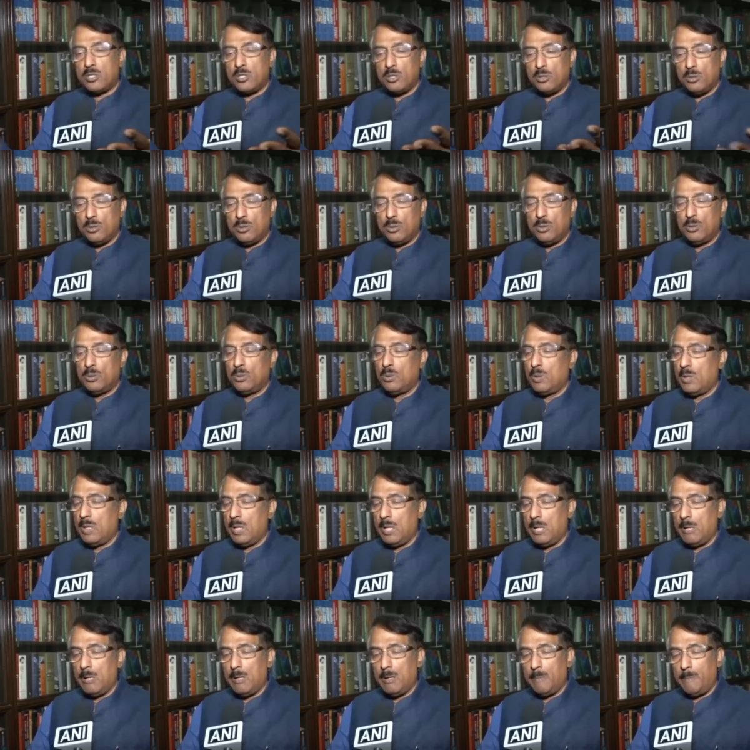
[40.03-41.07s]
to
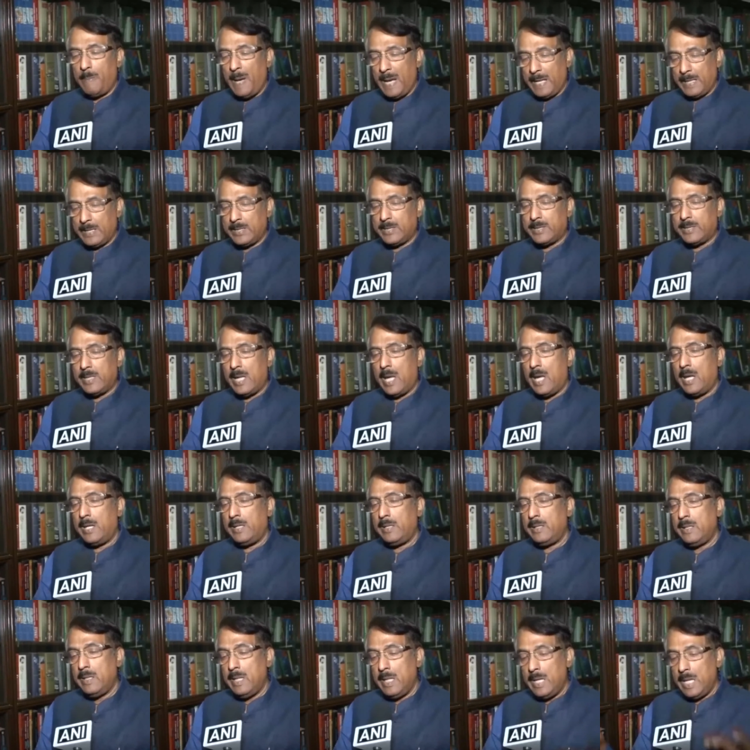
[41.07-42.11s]
uh,
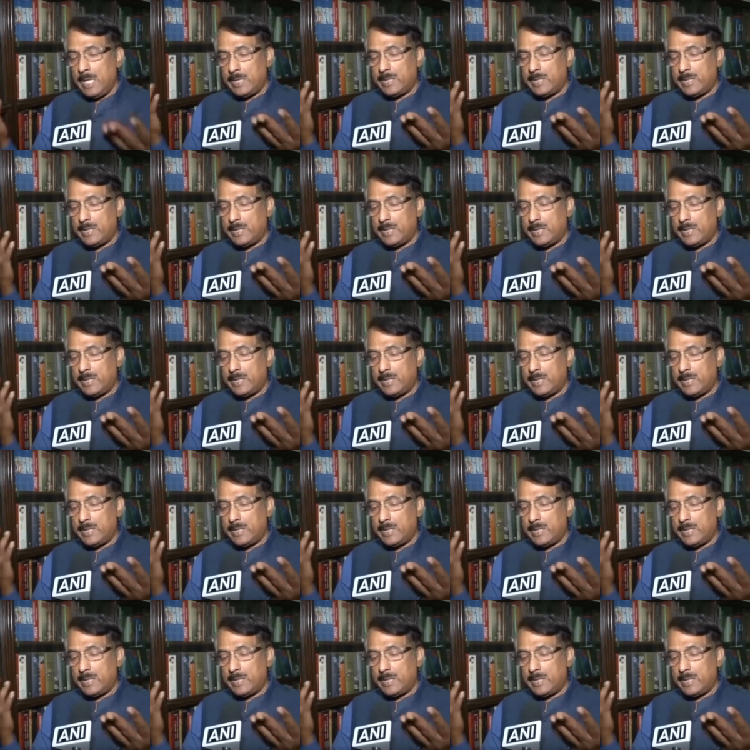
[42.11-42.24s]
Pakistan,